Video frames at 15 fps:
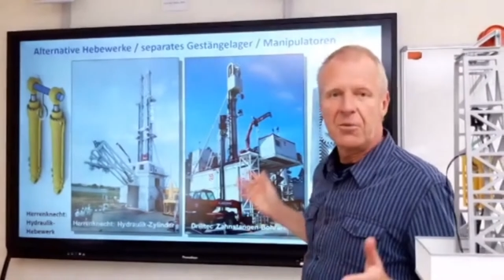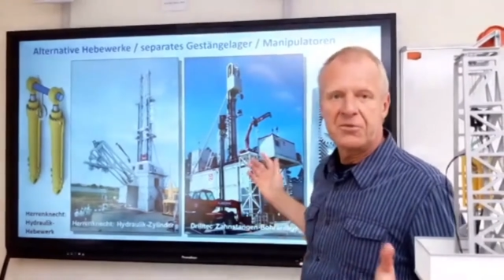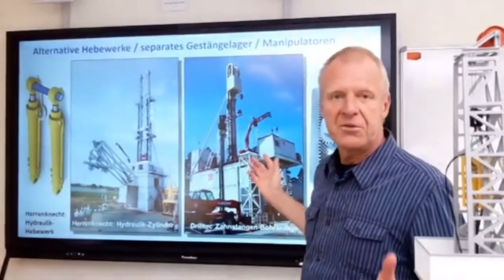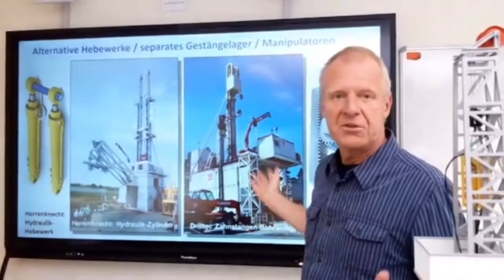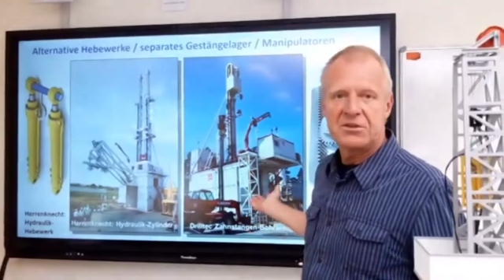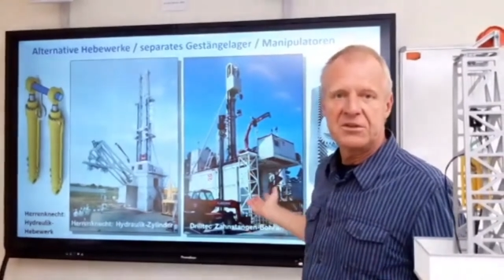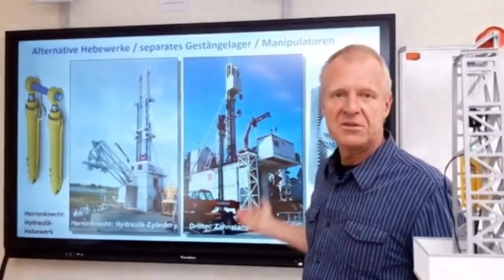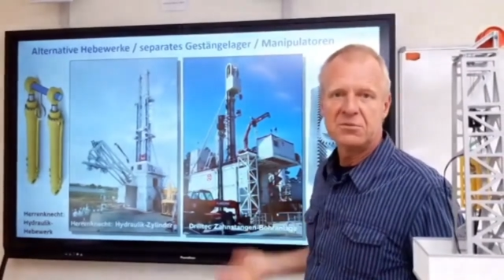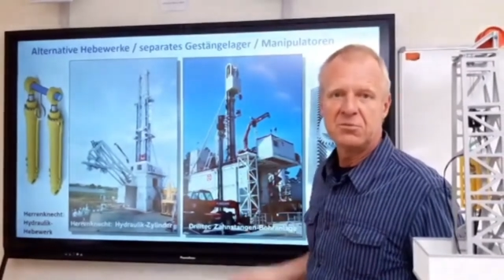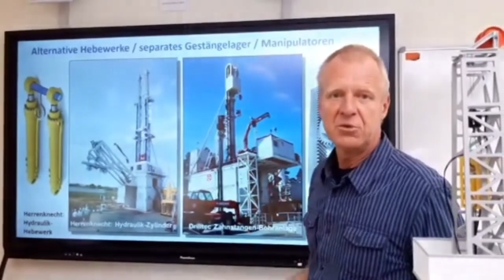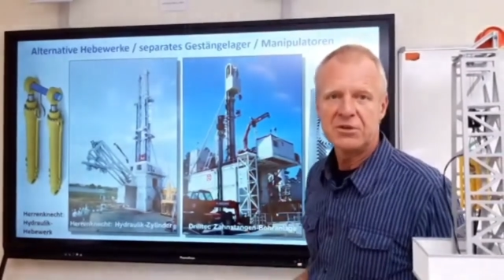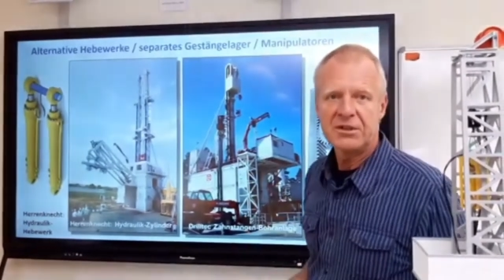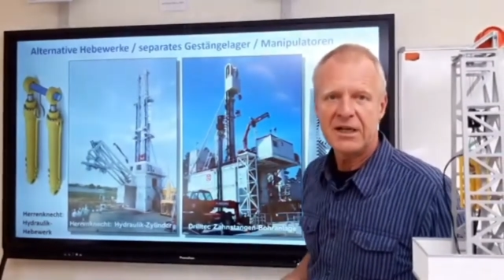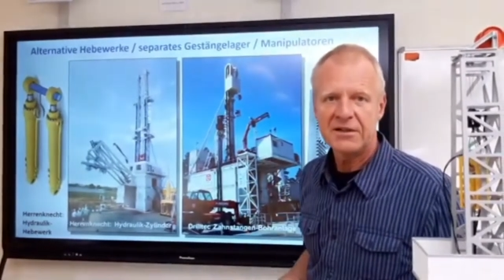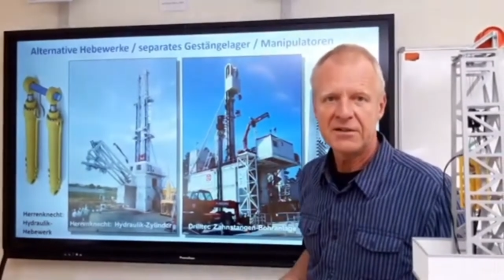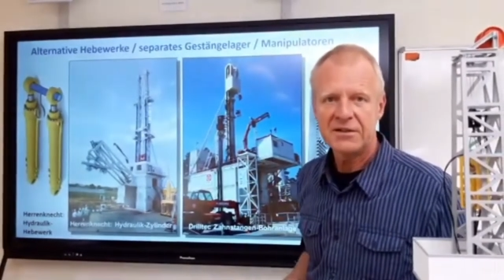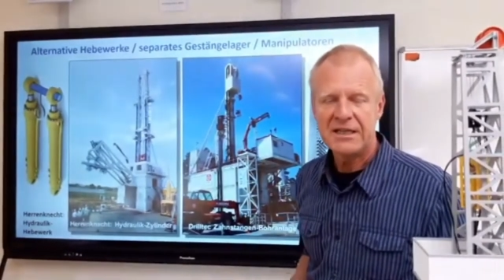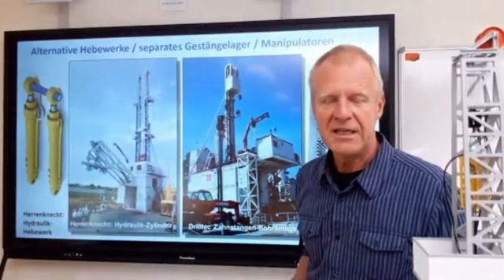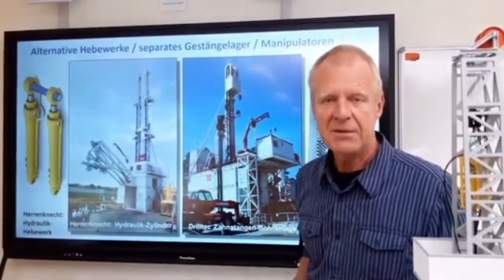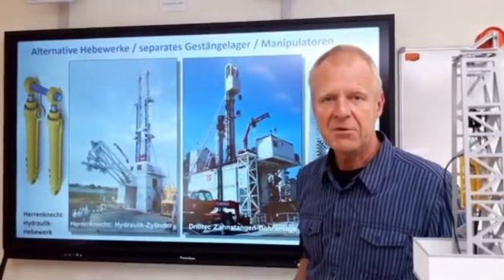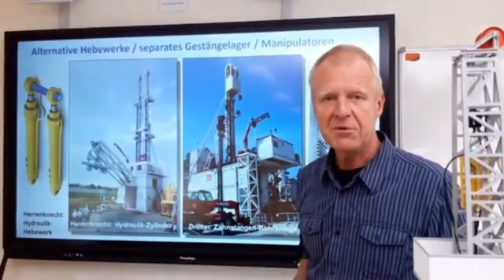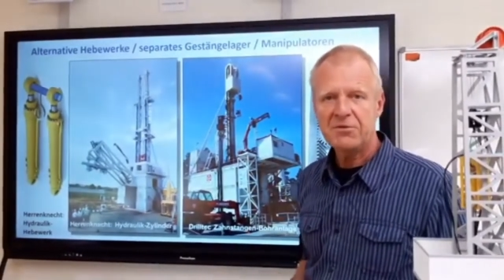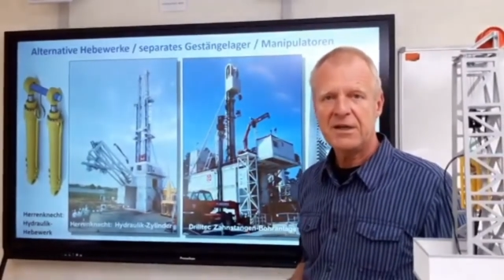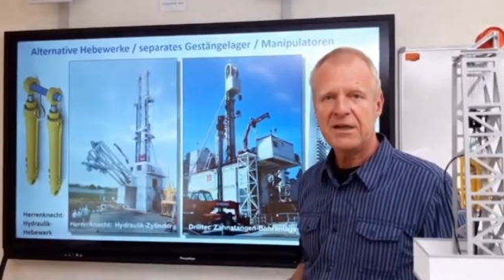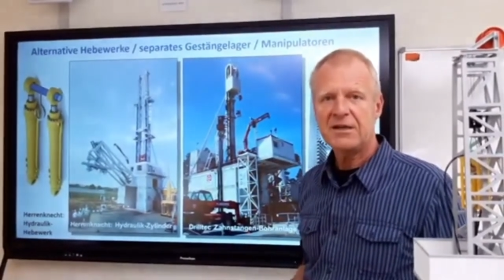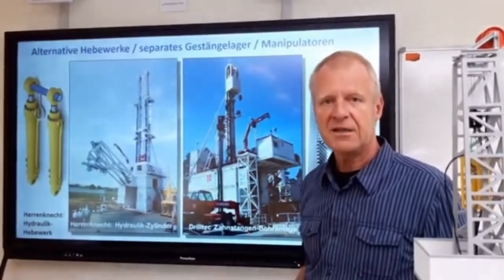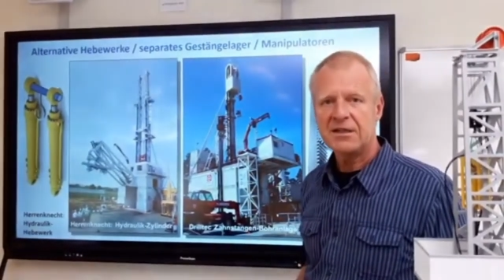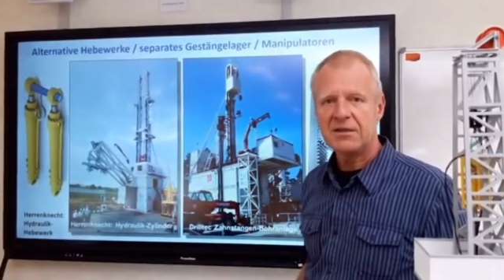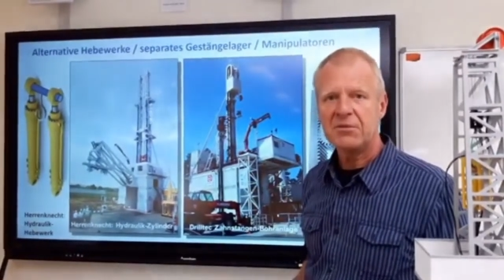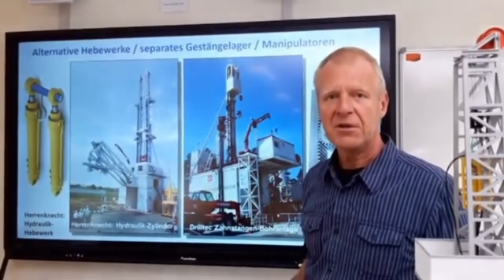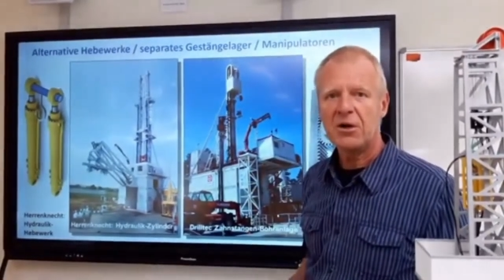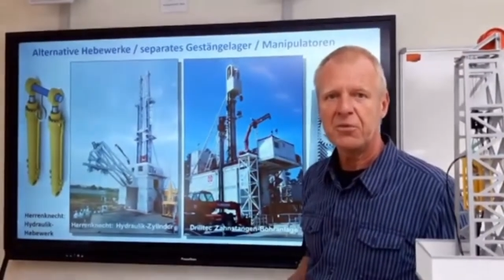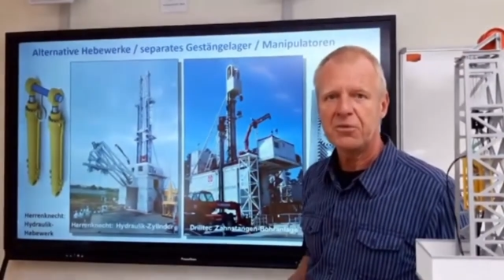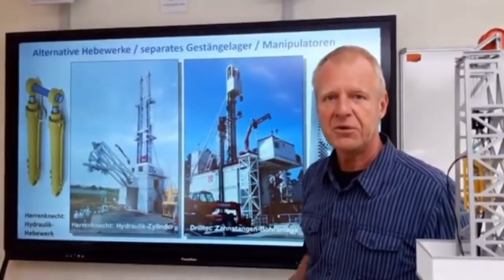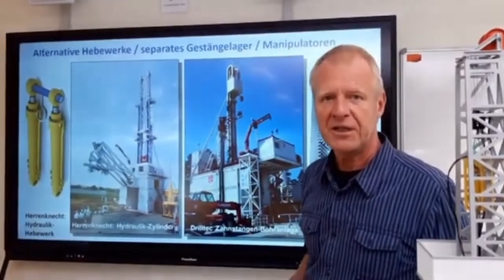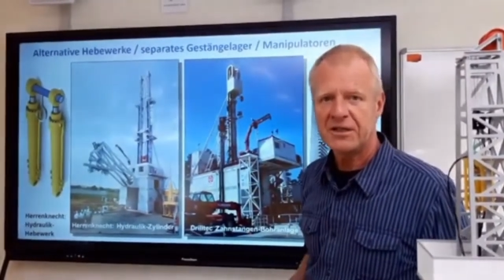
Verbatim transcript: We will see in the future if these modern